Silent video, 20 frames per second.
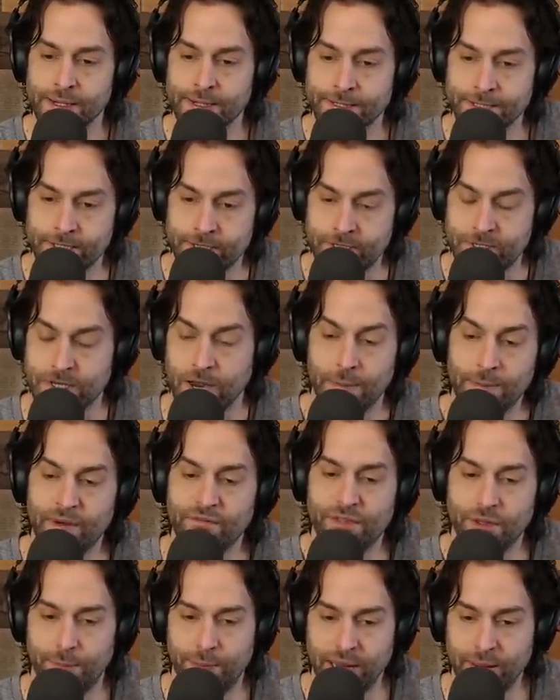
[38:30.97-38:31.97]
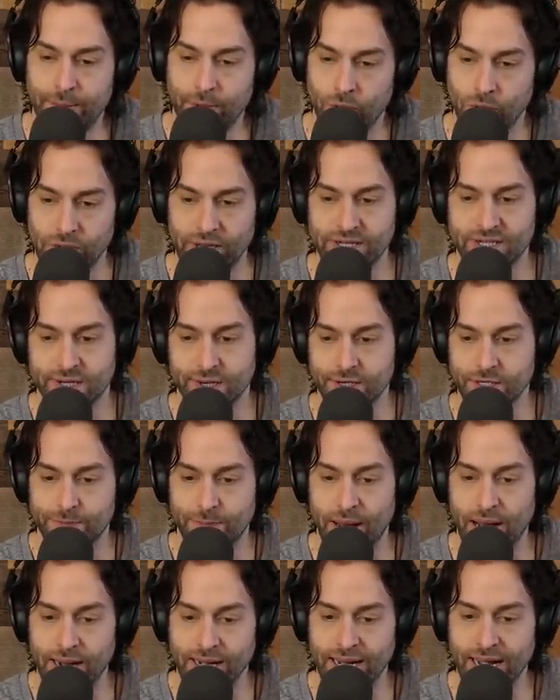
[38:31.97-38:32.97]
Some of the people who listen to this
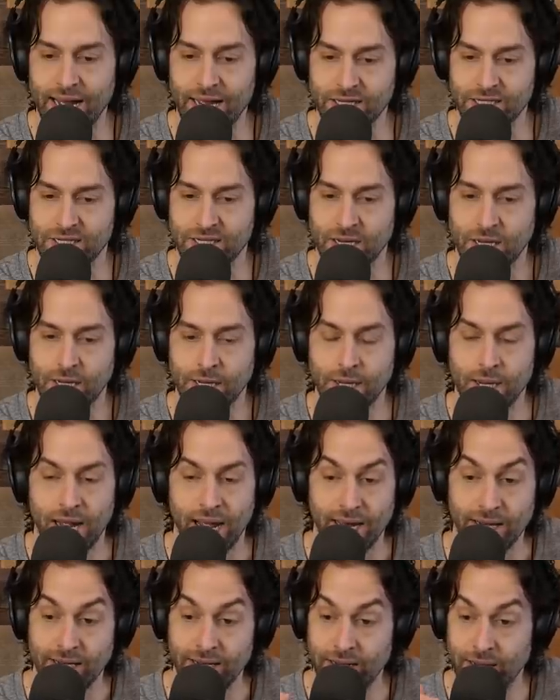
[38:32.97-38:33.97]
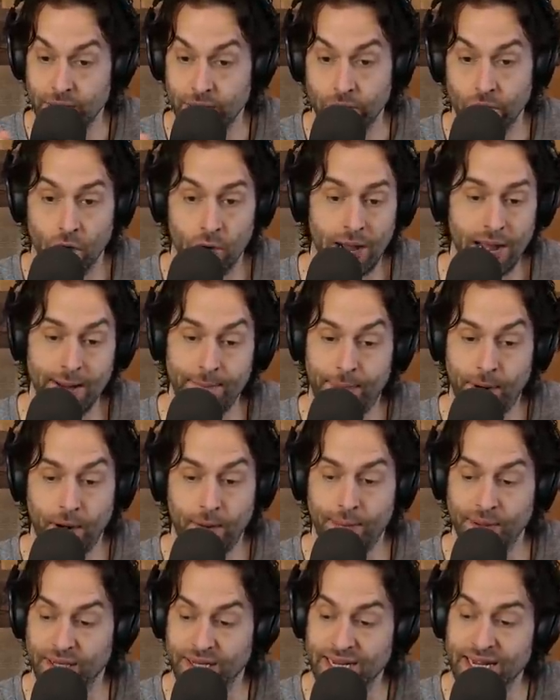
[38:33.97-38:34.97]
podcast, no
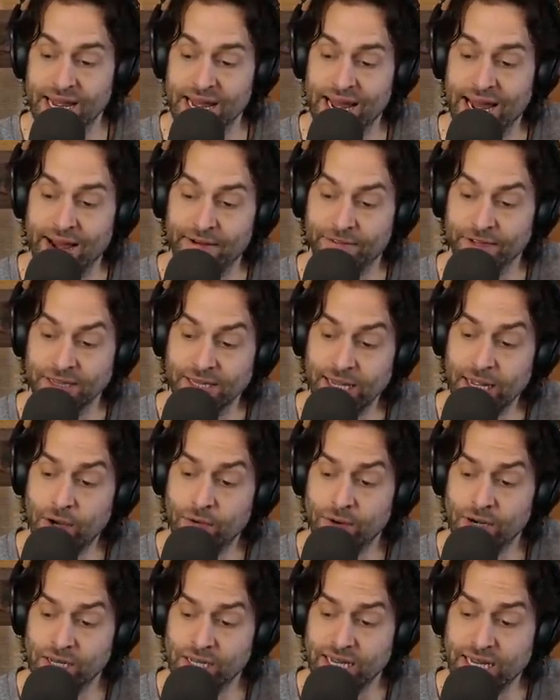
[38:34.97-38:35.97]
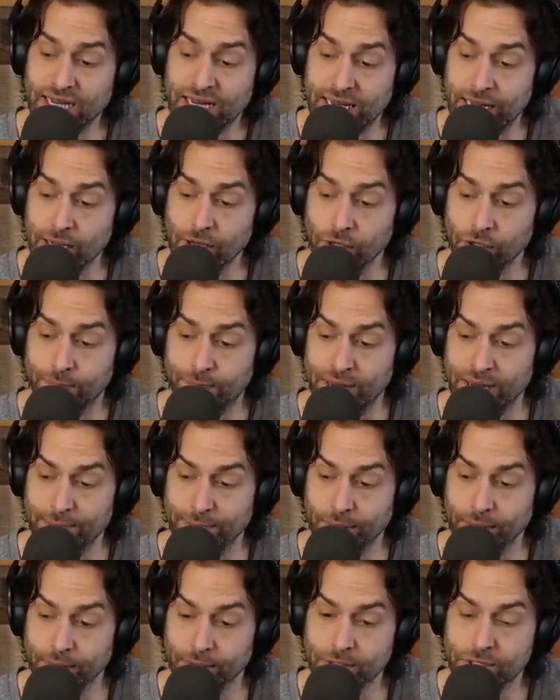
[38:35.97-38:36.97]
hyperbole, have literally killed
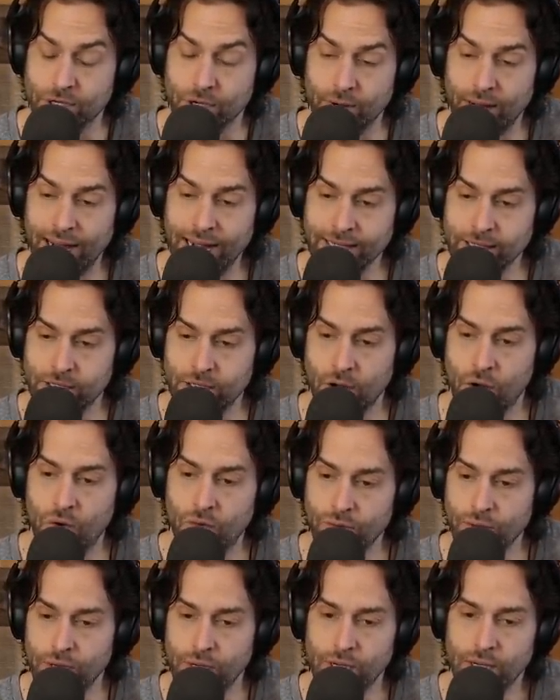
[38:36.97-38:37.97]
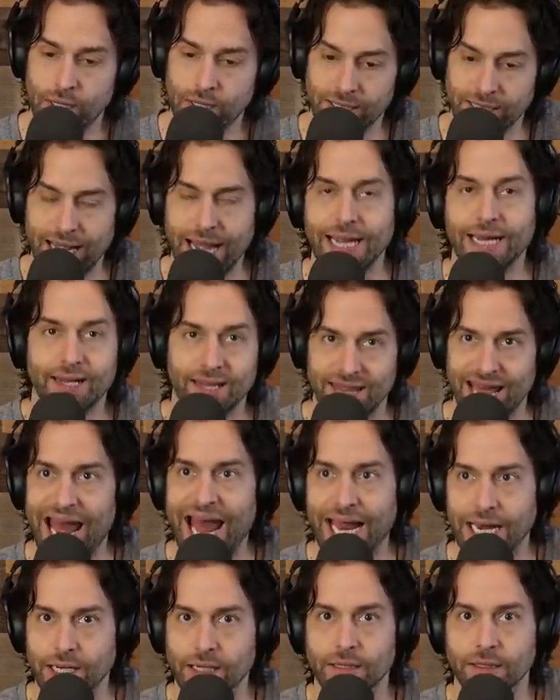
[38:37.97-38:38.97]
people. So I don't like
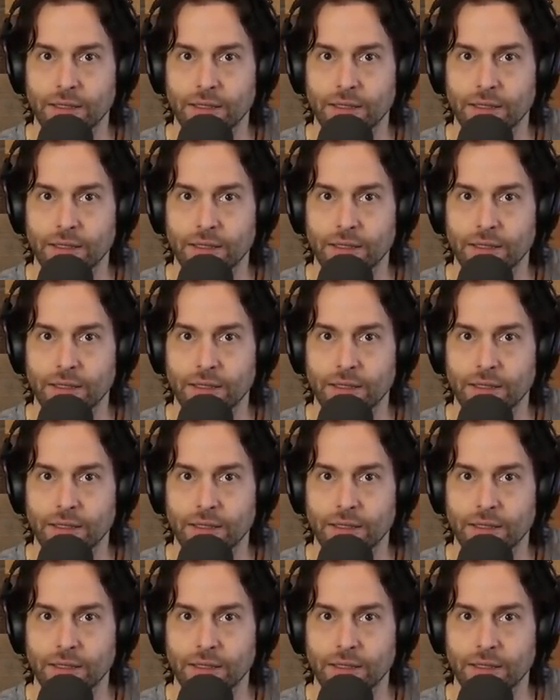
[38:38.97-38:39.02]
that.